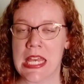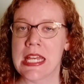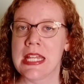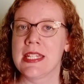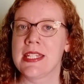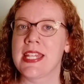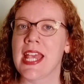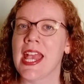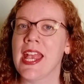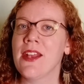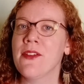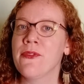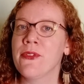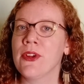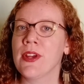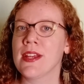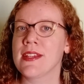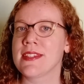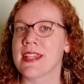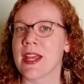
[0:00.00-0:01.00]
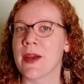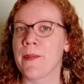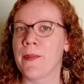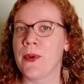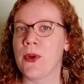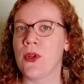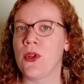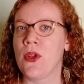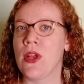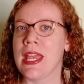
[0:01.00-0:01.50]
Take, for
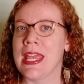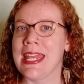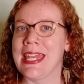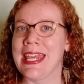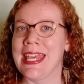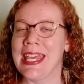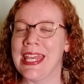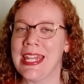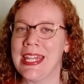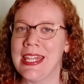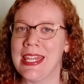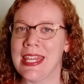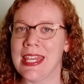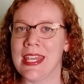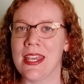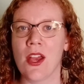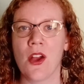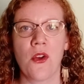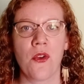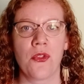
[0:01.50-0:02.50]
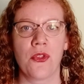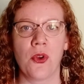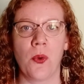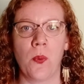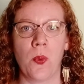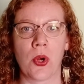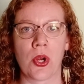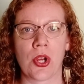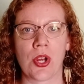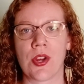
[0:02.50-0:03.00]
example, in Hindi, the
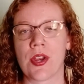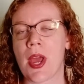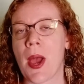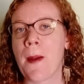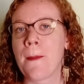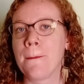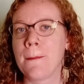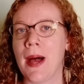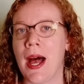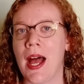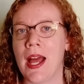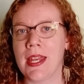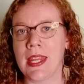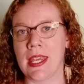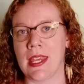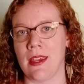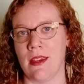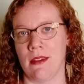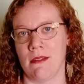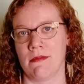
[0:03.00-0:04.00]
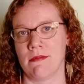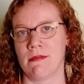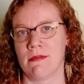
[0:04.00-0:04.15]
word pani.